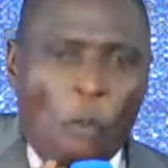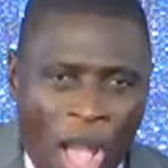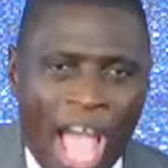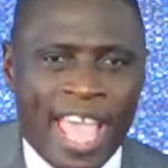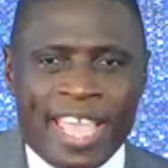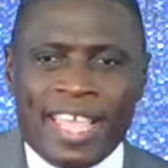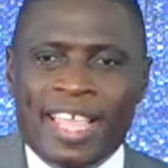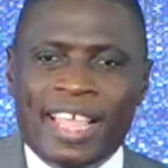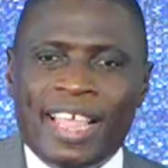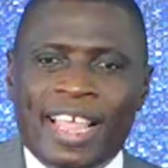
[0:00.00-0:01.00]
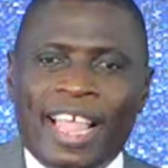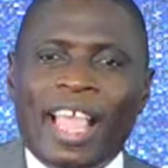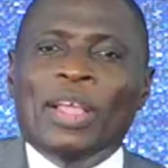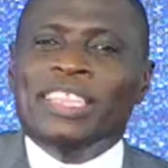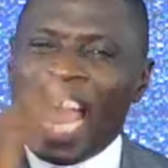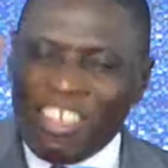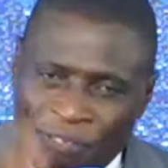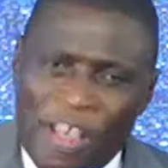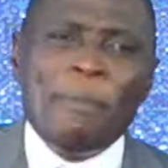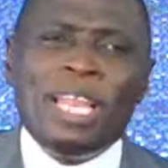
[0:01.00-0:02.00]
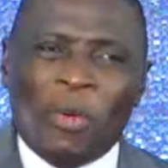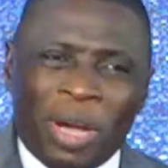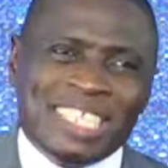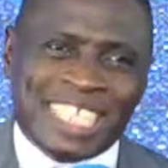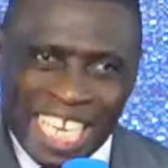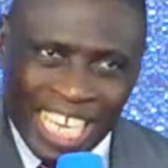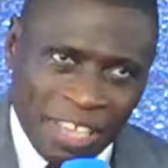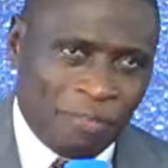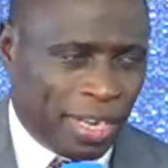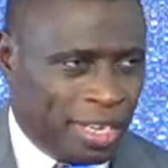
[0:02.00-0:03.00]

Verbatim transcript: Why? that family was delivered